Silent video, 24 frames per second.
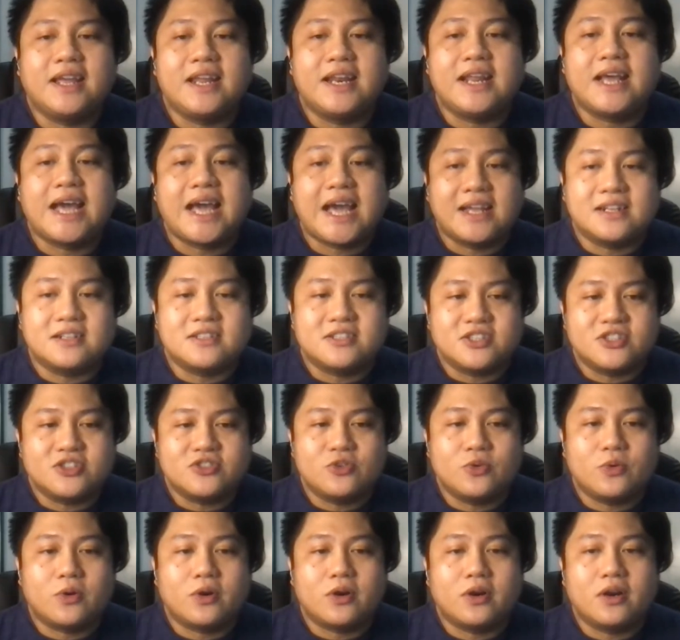and
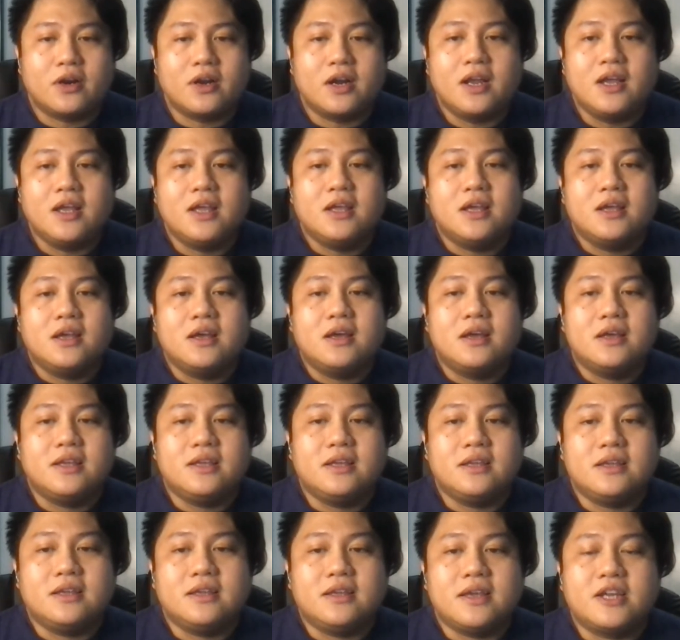enhance your
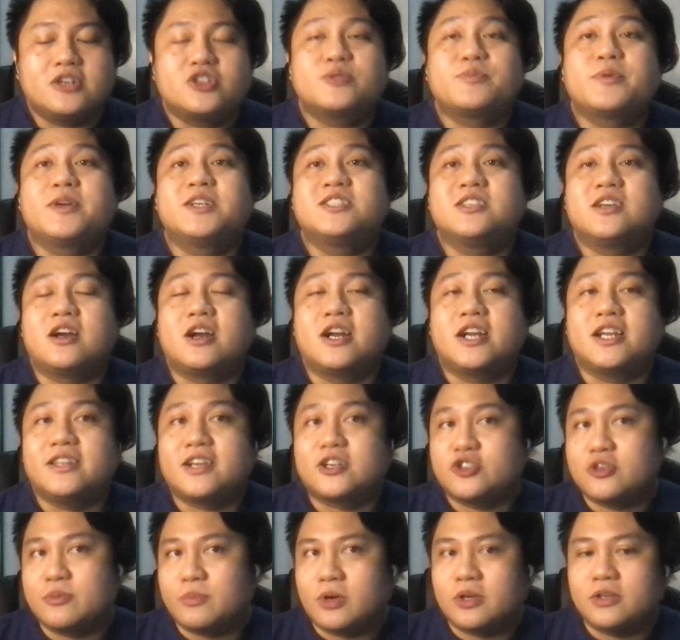enterprise
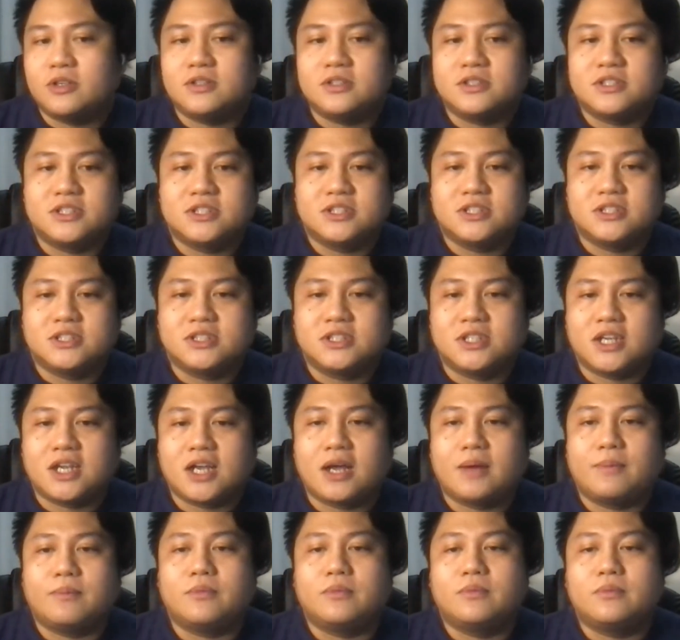architecture
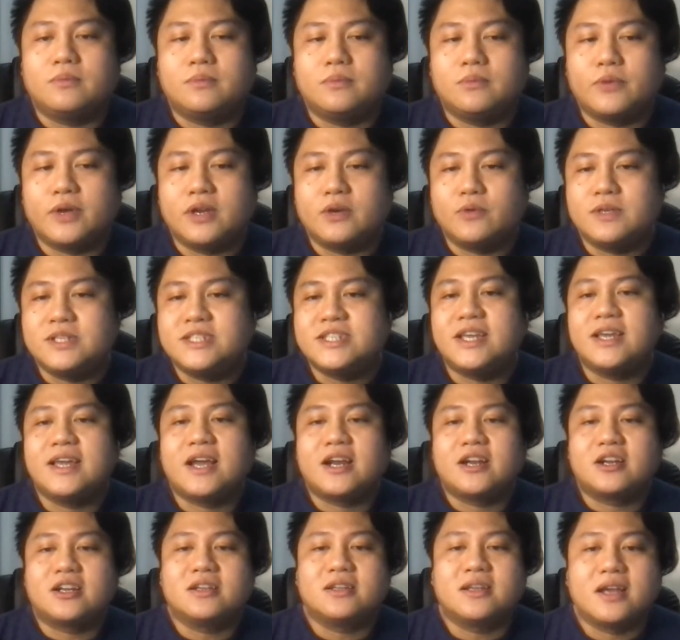models. When we
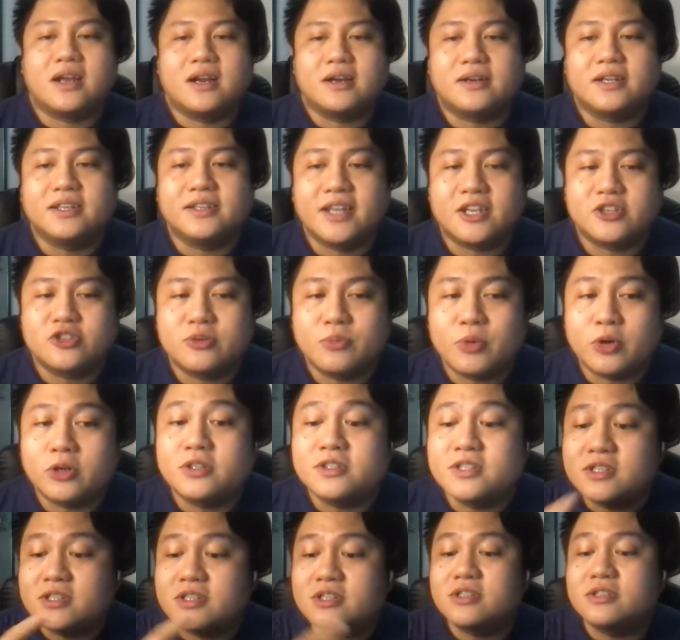say
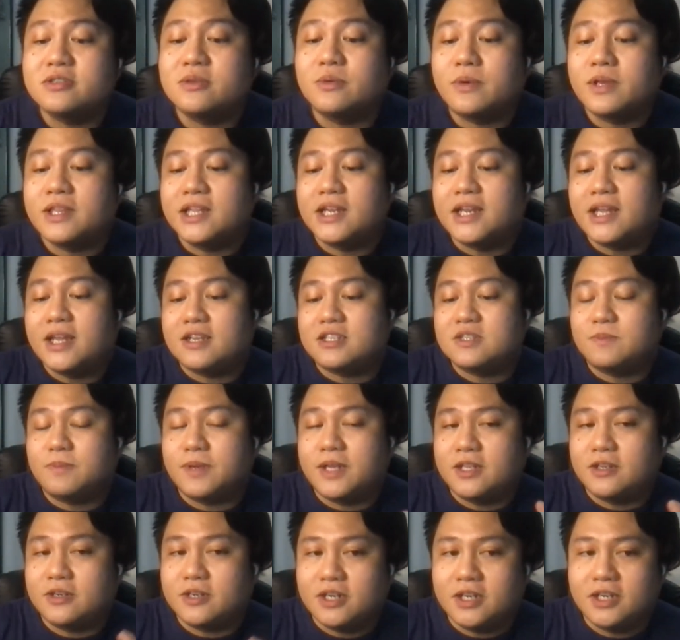architecture models, this is the one that I
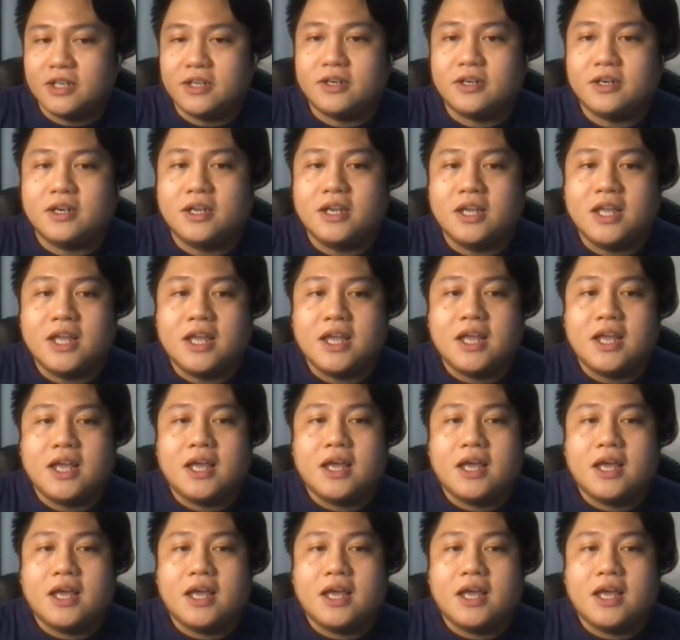explained earlier.